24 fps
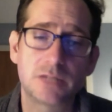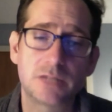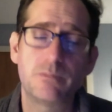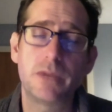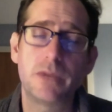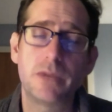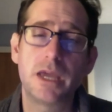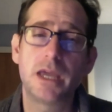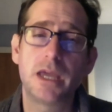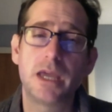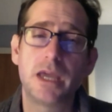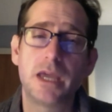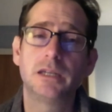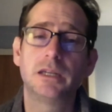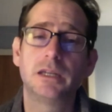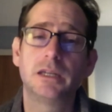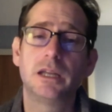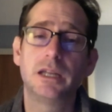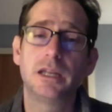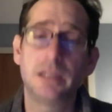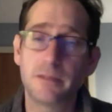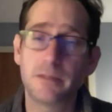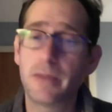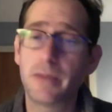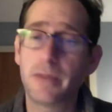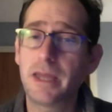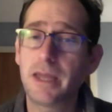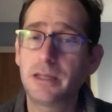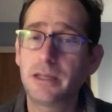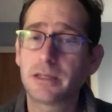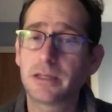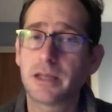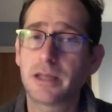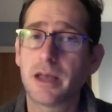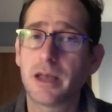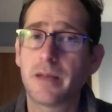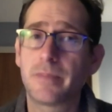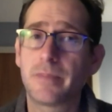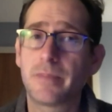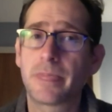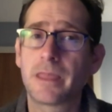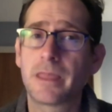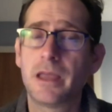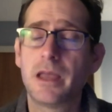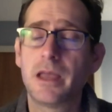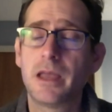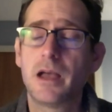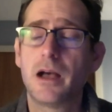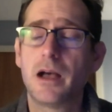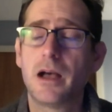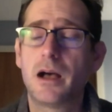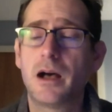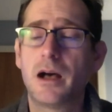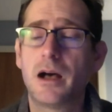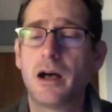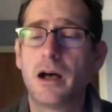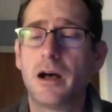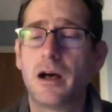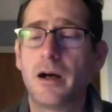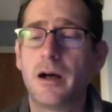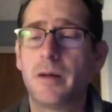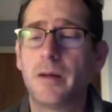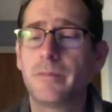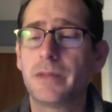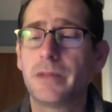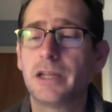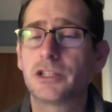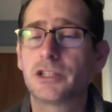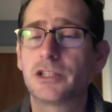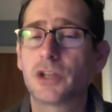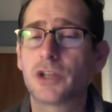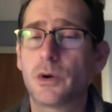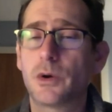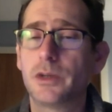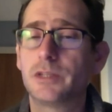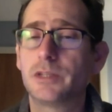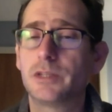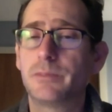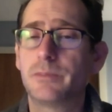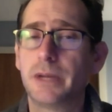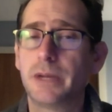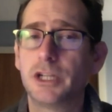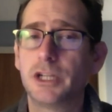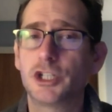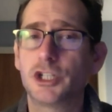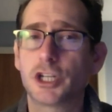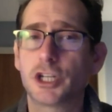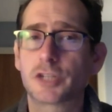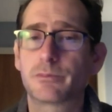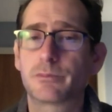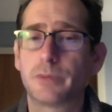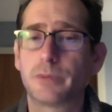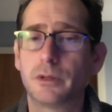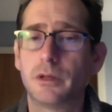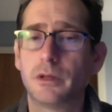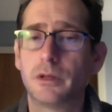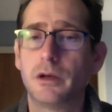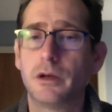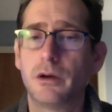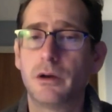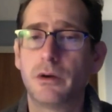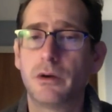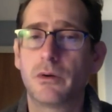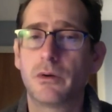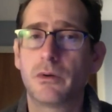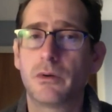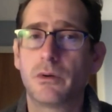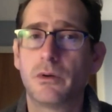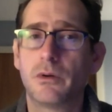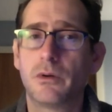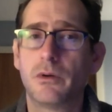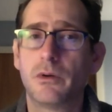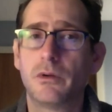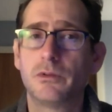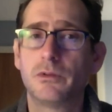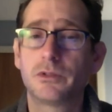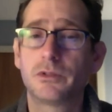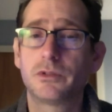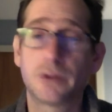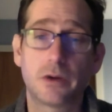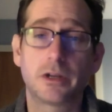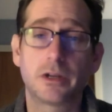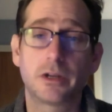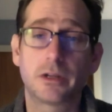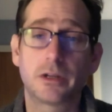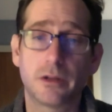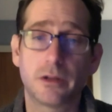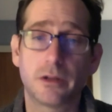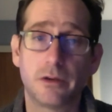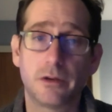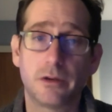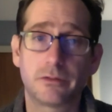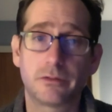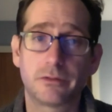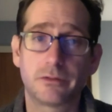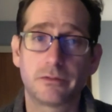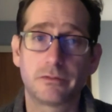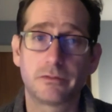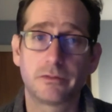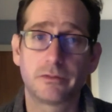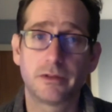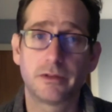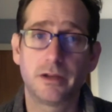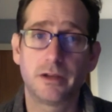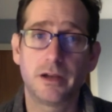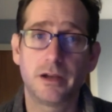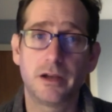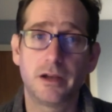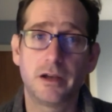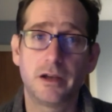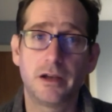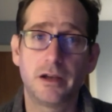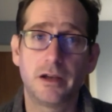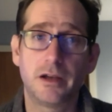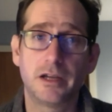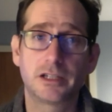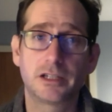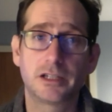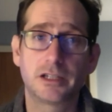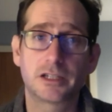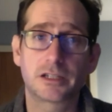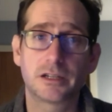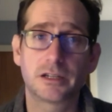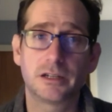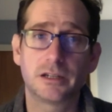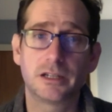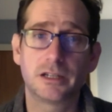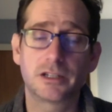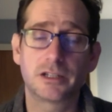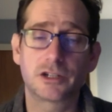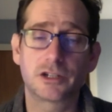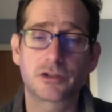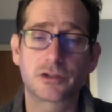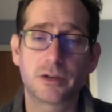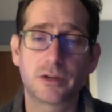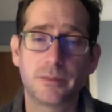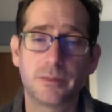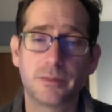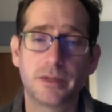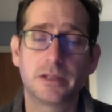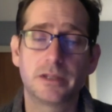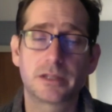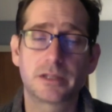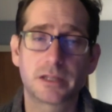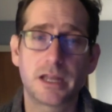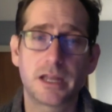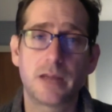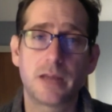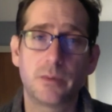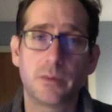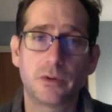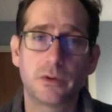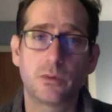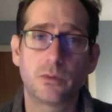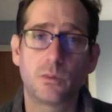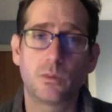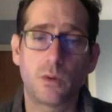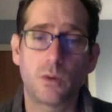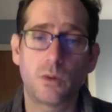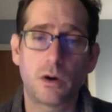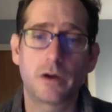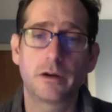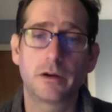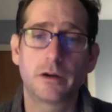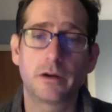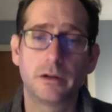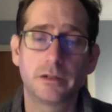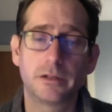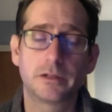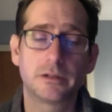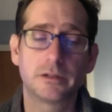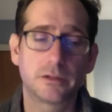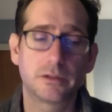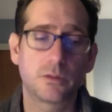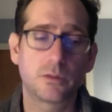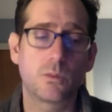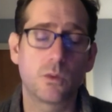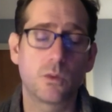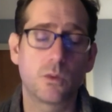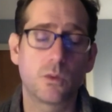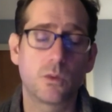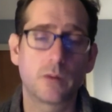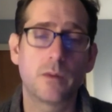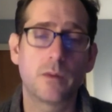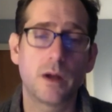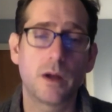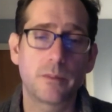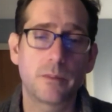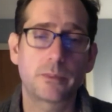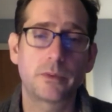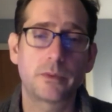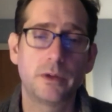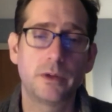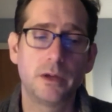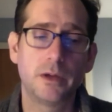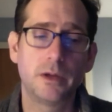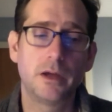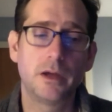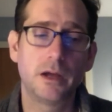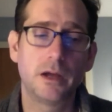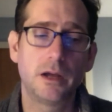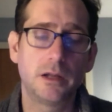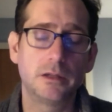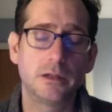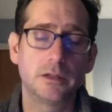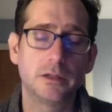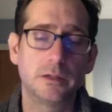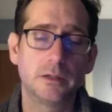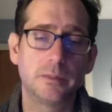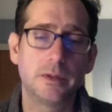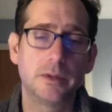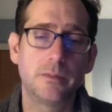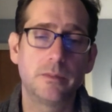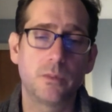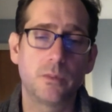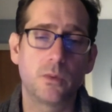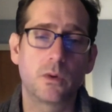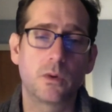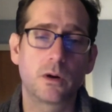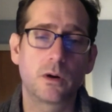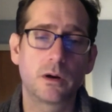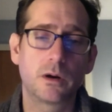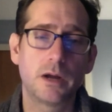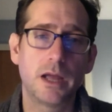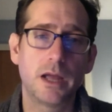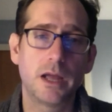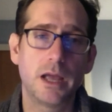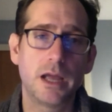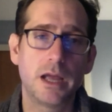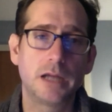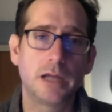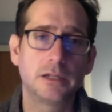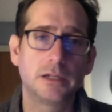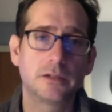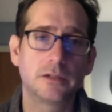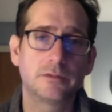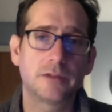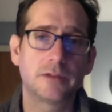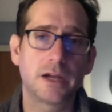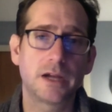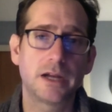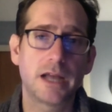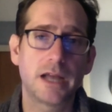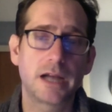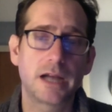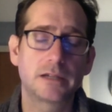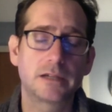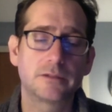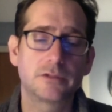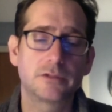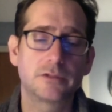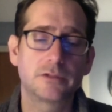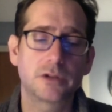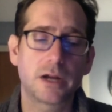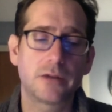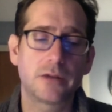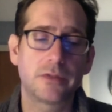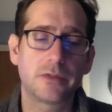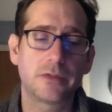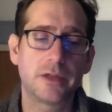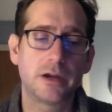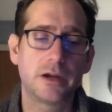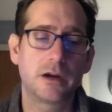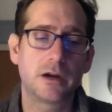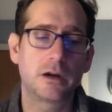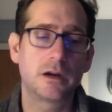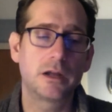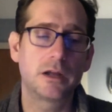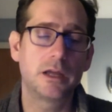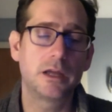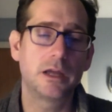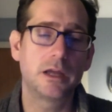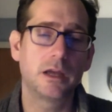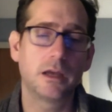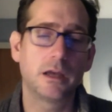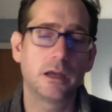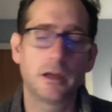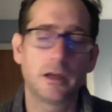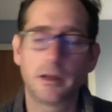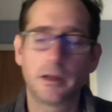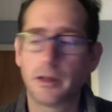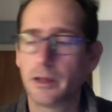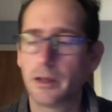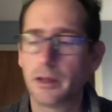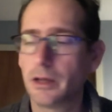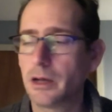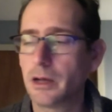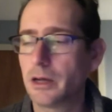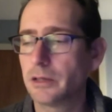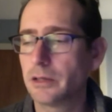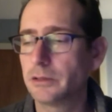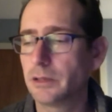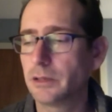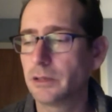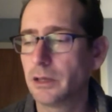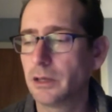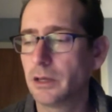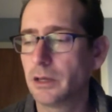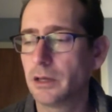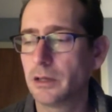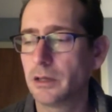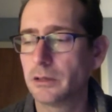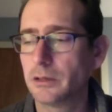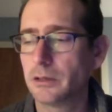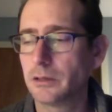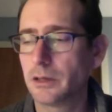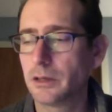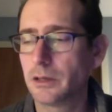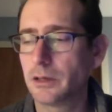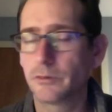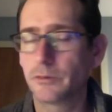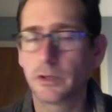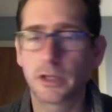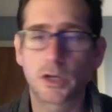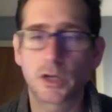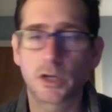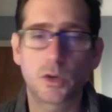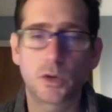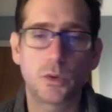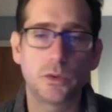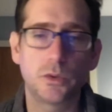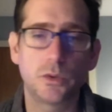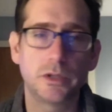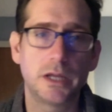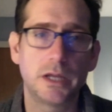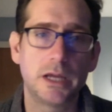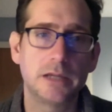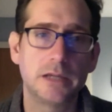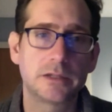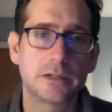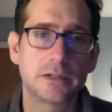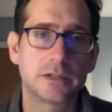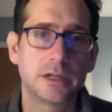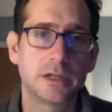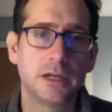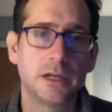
been in the main stem um, it's always been just below Stony Clove. Uh, it's just a it's a trib that's able to water to warm up a little bit more, and you'll find active trout there uh, on um, on really cold days.